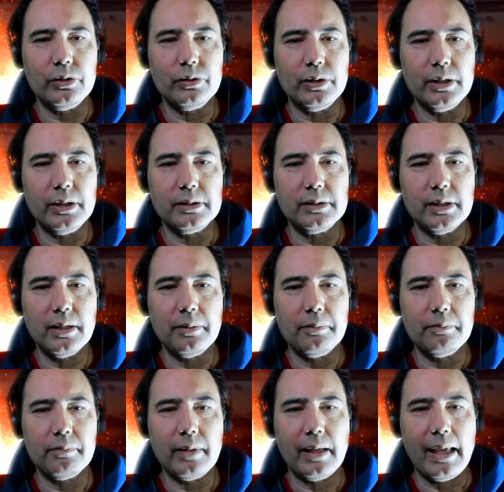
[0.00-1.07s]
need to
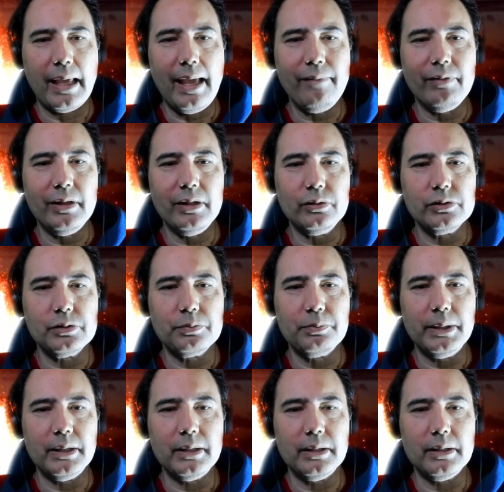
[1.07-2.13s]
have a little
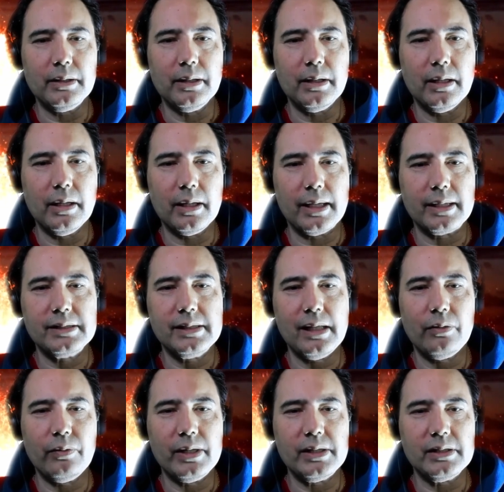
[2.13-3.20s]
speed.
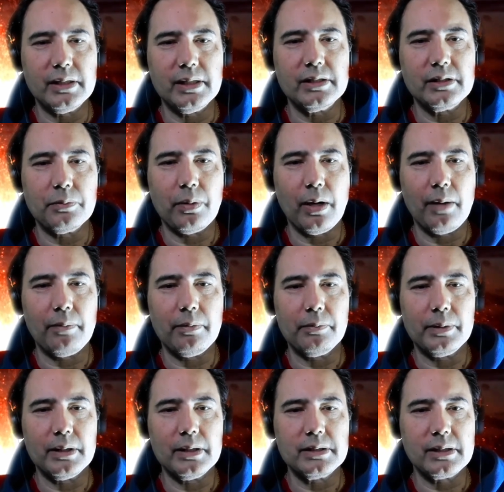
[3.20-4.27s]
Acceleration is a problem
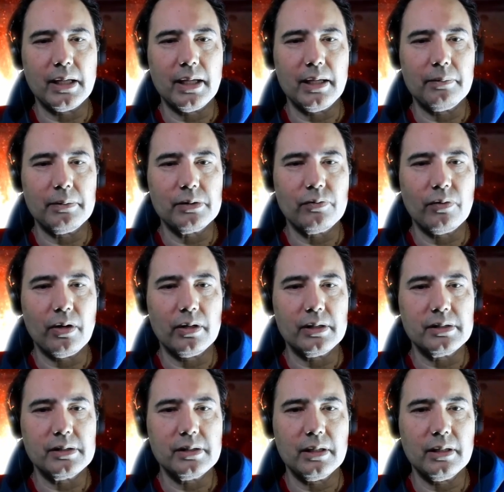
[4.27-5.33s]
in this game as far as